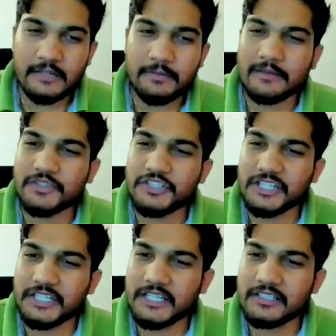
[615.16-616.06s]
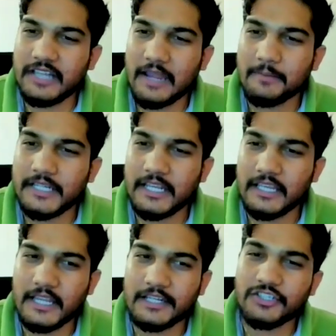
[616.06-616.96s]
It becomes tedious,
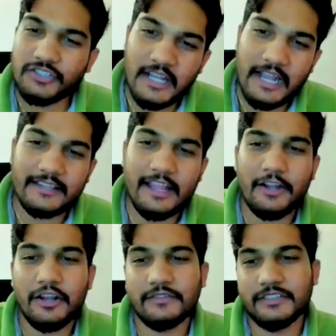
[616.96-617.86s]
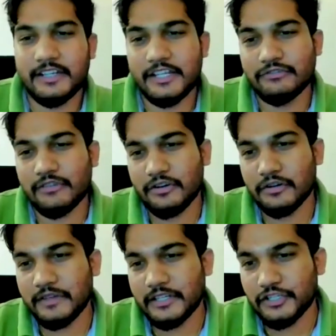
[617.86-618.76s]
time-taking, and still at the end of the day, you are
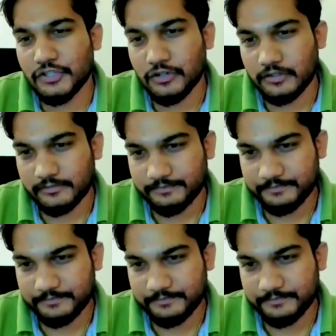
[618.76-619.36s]
not very sure